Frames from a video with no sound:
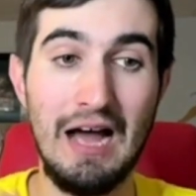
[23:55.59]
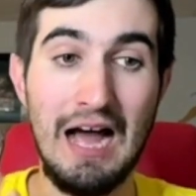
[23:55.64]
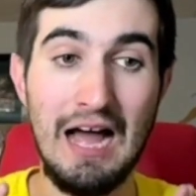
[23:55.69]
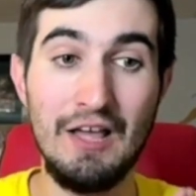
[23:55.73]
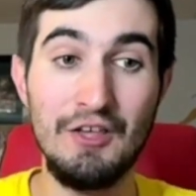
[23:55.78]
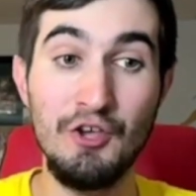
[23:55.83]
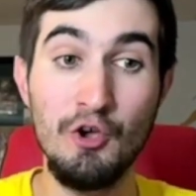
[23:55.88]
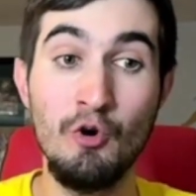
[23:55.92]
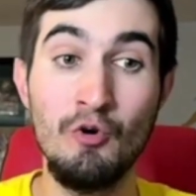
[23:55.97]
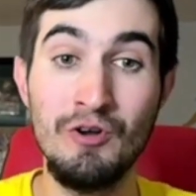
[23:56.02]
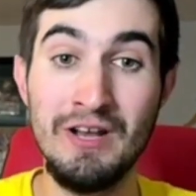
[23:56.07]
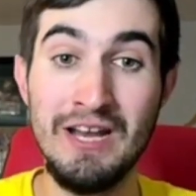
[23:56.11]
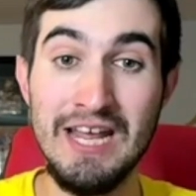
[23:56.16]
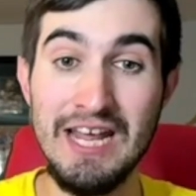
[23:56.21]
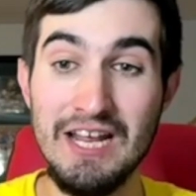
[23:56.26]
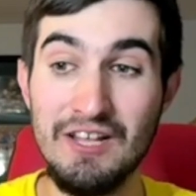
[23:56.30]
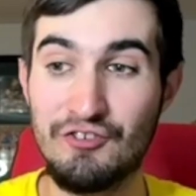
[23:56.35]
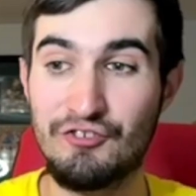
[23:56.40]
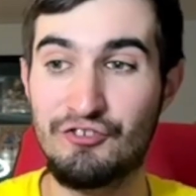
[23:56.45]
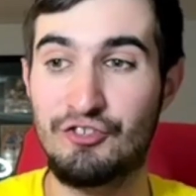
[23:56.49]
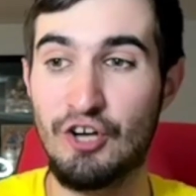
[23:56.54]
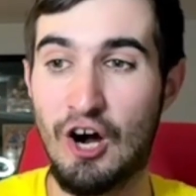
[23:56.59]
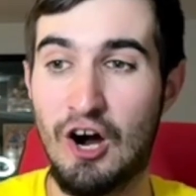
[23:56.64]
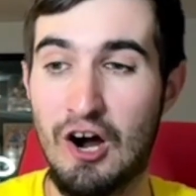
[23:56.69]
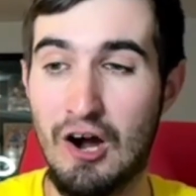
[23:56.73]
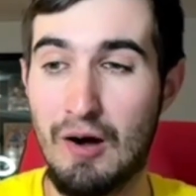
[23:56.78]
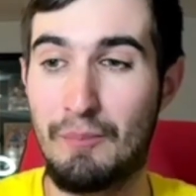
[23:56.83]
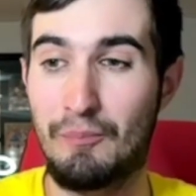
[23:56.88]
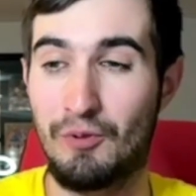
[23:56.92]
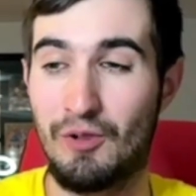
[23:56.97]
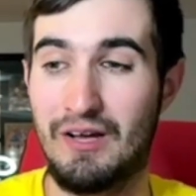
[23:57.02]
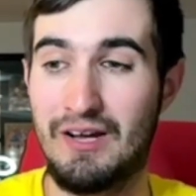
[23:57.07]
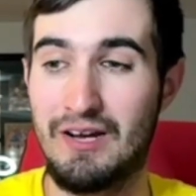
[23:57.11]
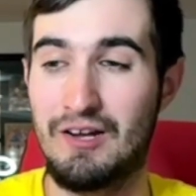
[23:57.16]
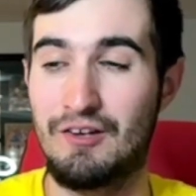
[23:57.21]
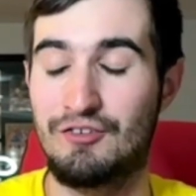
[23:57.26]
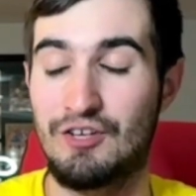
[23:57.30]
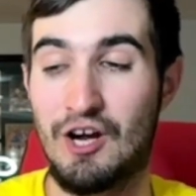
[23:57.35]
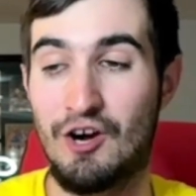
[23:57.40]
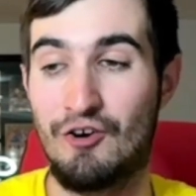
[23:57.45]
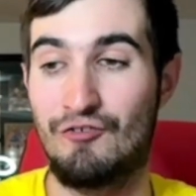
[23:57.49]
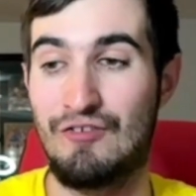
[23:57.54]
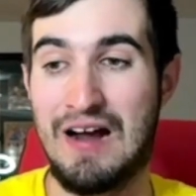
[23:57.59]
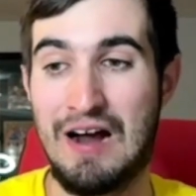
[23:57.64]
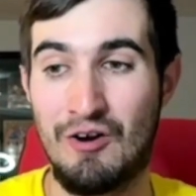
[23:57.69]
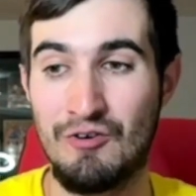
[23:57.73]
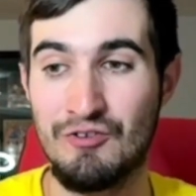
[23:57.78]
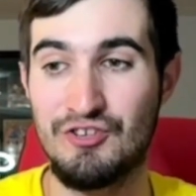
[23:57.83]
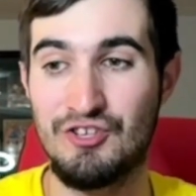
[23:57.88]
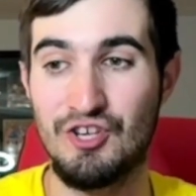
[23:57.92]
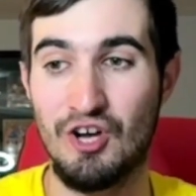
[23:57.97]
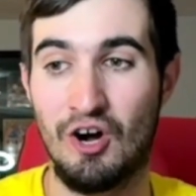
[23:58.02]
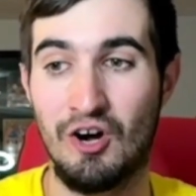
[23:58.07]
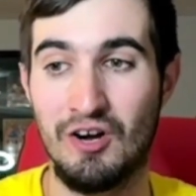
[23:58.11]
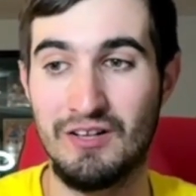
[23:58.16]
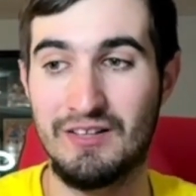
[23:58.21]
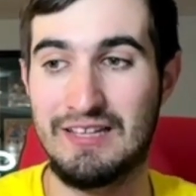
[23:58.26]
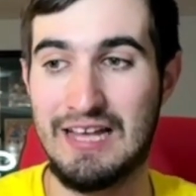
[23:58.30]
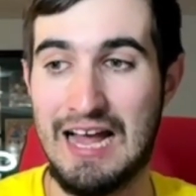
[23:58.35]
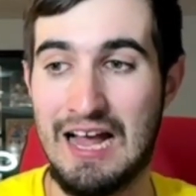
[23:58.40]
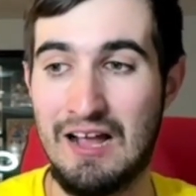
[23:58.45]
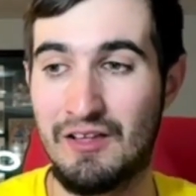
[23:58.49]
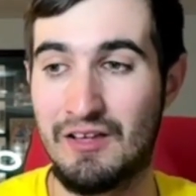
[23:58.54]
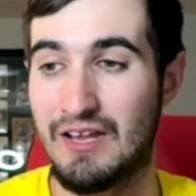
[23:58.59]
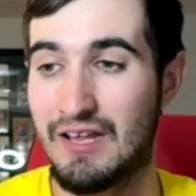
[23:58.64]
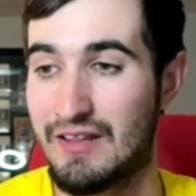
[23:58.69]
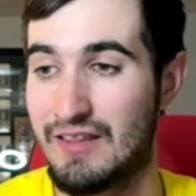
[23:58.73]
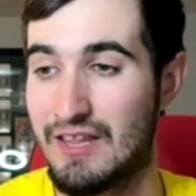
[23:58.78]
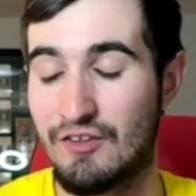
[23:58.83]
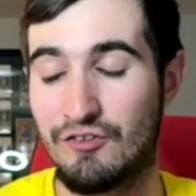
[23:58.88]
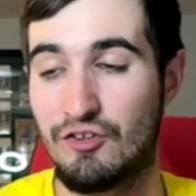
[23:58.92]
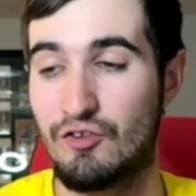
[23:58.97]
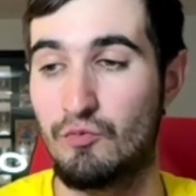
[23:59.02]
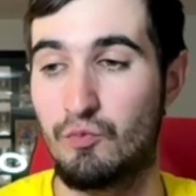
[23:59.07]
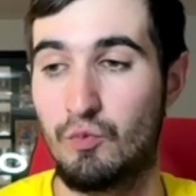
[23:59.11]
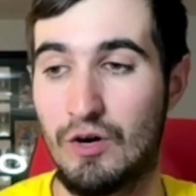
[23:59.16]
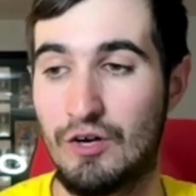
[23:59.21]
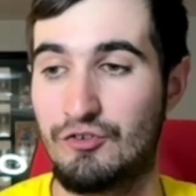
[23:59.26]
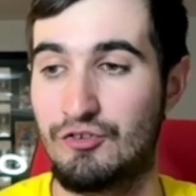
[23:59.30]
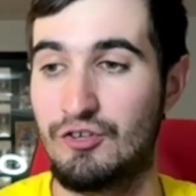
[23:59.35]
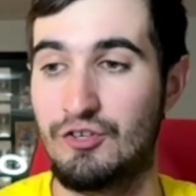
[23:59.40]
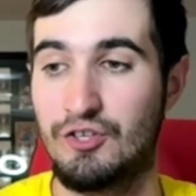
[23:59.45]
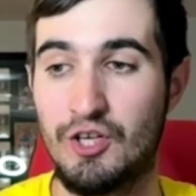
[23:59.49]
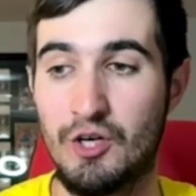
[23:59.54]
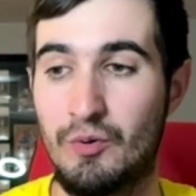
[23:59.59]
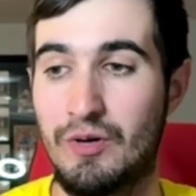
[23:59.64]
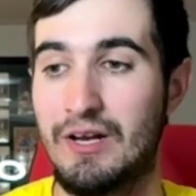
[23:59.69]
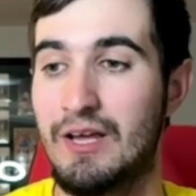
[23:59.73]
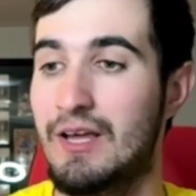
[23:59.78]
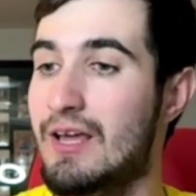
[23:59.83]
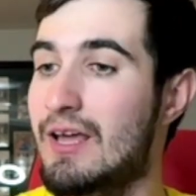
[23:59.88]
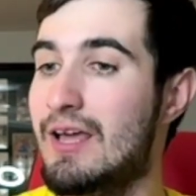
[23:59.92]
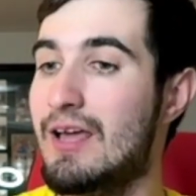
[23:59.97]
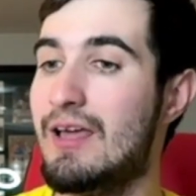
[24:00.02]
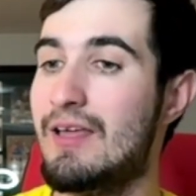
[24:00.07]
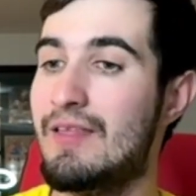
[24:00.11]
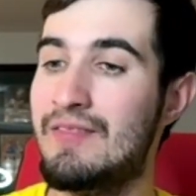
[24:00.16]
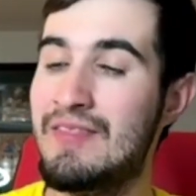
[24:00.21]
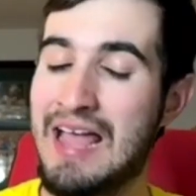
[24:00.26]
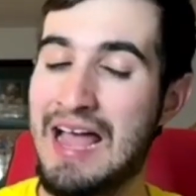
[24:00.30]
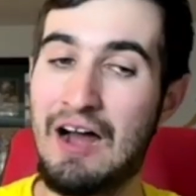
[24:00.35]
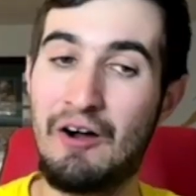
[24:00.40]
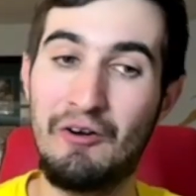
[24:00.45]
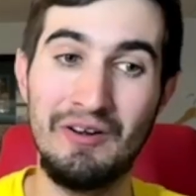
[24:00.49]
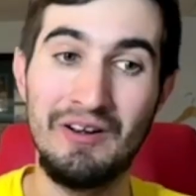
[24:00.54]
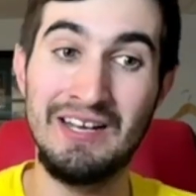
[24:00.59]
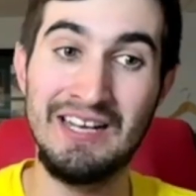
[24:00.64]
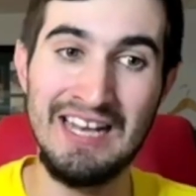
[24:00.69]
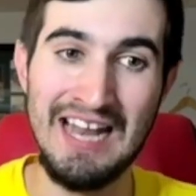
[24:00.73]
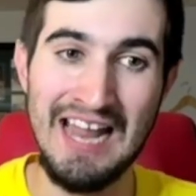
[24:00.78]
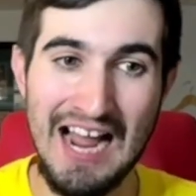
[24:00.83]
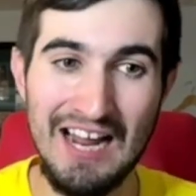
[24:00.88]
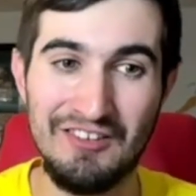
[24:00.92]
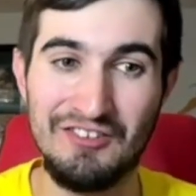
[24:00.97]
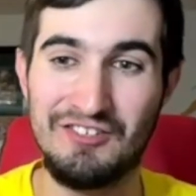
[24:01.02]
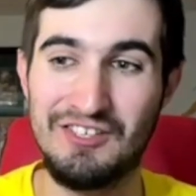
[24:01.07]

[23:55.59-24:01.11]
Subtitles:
You need star players around young talent, and this is what you're doing. Now, next